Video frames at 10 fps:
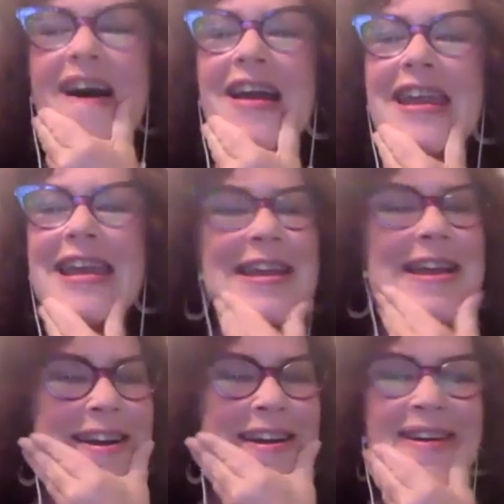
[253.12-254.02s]
Honey,
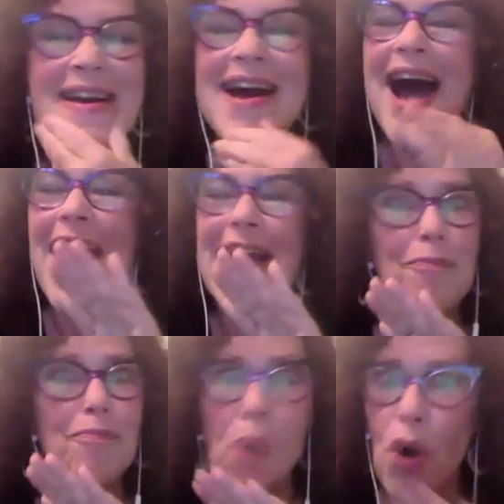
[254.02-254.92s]
I
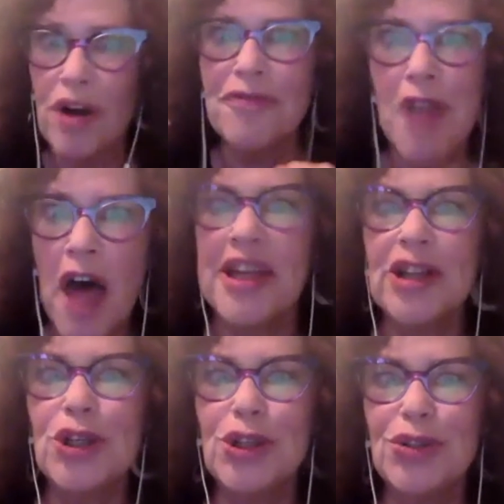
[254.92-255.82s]
have more of nothing
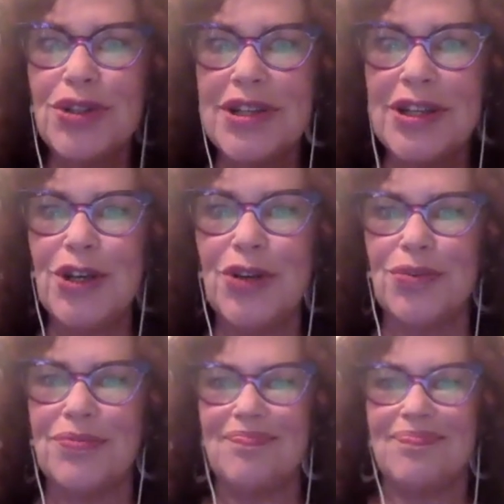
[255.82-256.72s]
to lose than you.
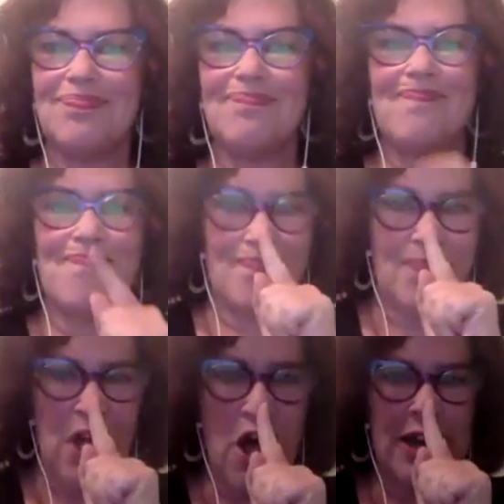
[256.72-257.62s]

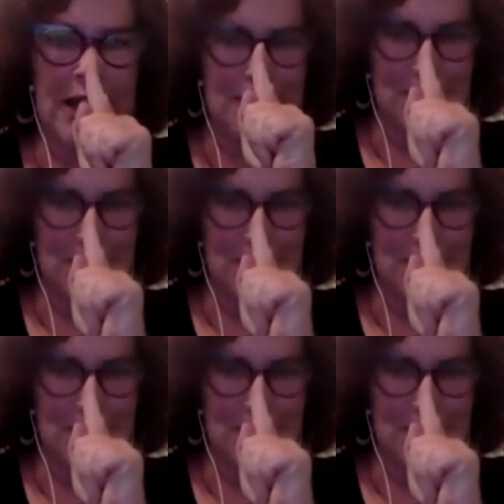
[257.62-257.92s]
Honey,